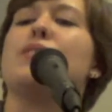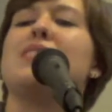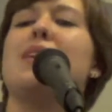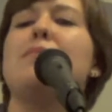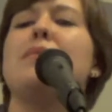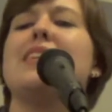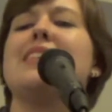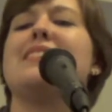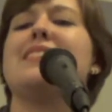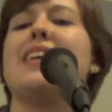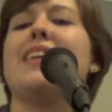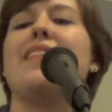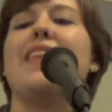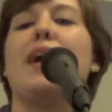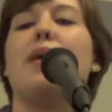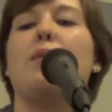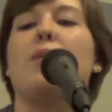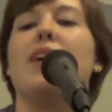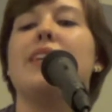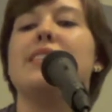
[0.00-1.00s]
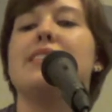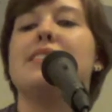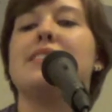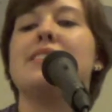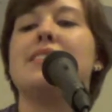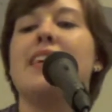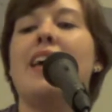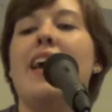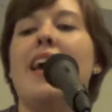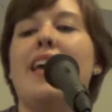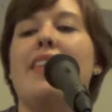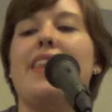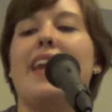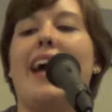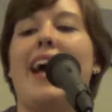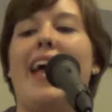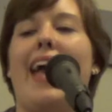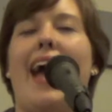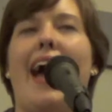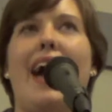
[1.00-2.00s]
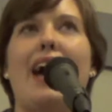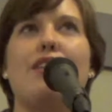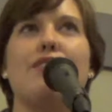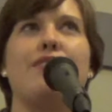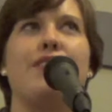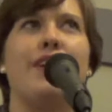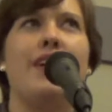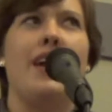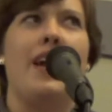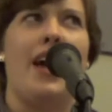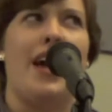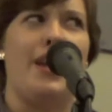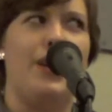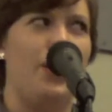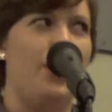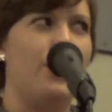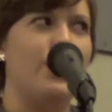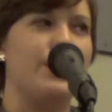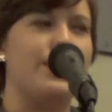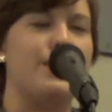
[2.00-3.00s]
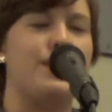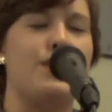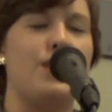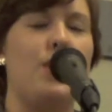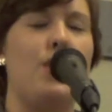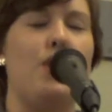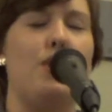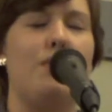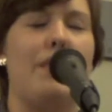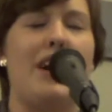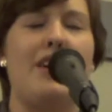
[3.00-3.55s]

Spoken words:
Somebody said that once, that I have an old soul.